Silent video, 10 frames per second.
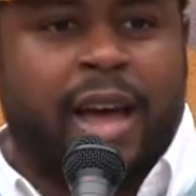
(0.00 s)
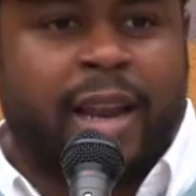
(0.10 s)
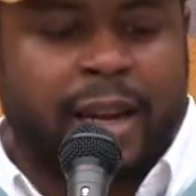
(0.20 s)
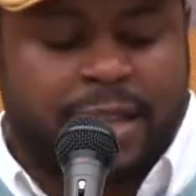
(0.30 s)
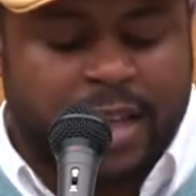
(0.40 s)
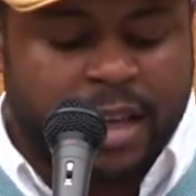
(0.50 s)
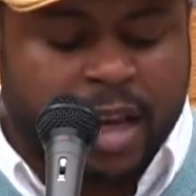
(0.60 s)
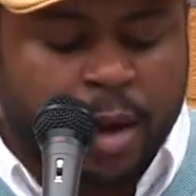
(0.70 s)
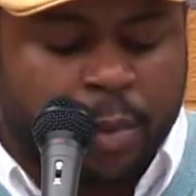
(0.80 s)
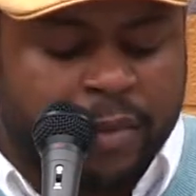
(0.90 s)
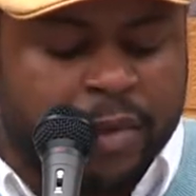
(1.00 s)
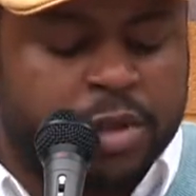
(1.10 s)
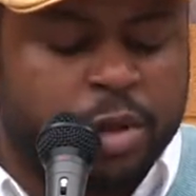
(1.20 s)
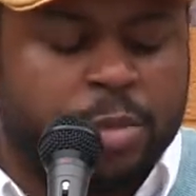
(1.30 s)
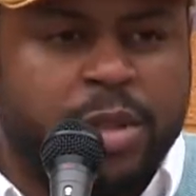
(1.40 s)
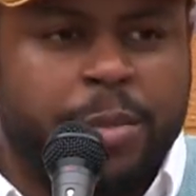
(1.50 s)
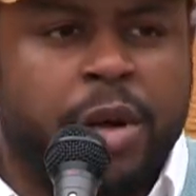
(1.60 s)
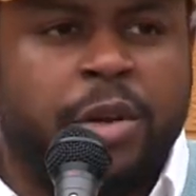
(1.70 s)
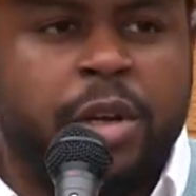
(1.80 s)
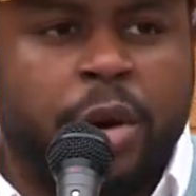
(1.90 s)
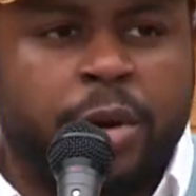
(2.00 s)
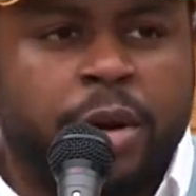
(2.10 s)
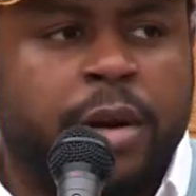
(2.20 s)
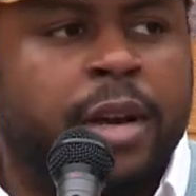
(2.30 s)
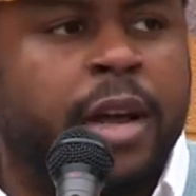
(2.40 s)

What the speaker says: I'd like to thank Reverend Toombs, the building owner,